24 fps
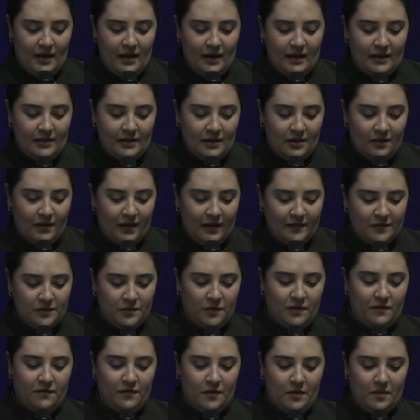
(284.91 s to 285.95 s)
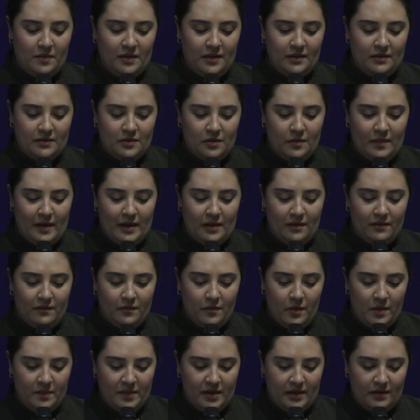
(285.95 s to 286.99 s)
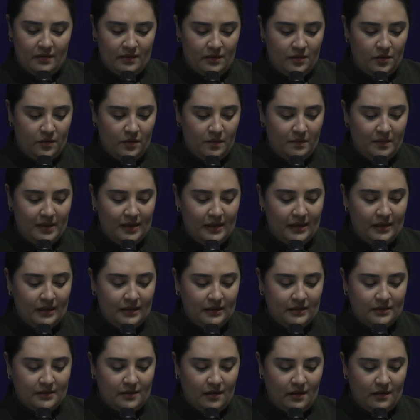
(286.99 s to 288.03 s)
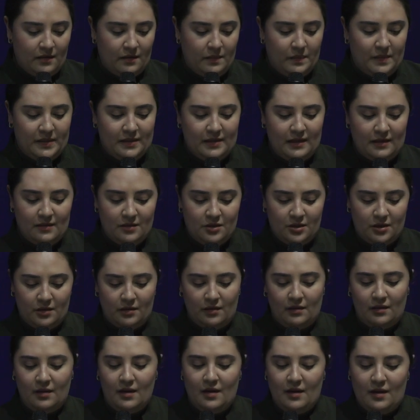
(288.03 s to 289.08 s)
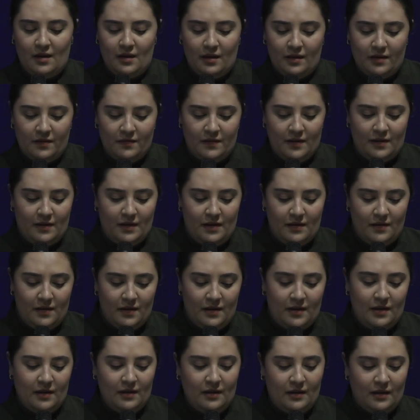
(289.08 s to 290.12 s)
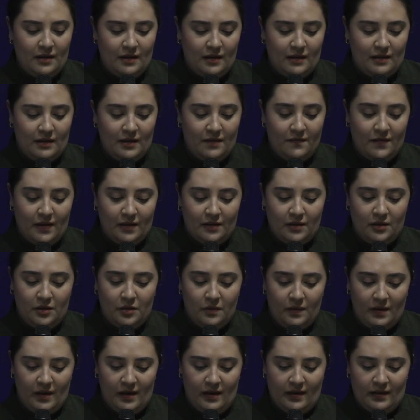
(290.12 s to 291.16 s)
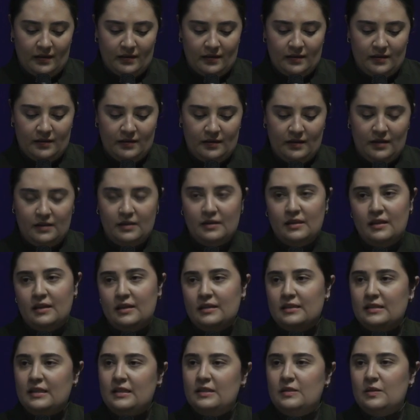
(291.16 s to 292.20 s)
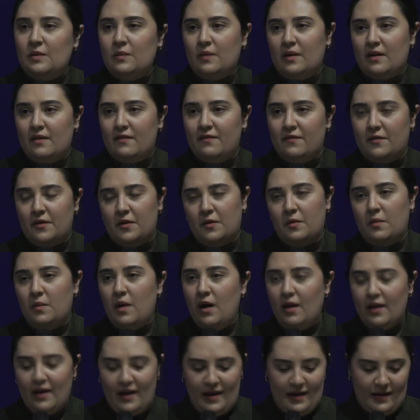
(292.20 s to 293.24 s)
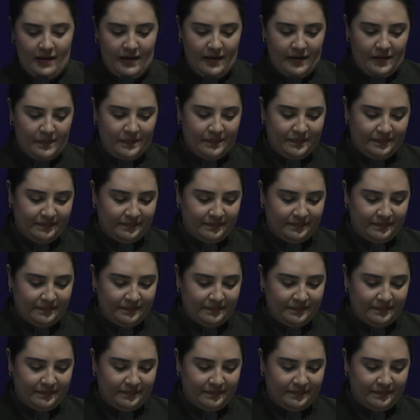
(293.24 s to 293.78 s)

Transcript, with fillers: Handicrafts were firmly the domain of women who immediately saw the potential of ni, uh, Nivan Yuliak, and this is the word for wall hanging.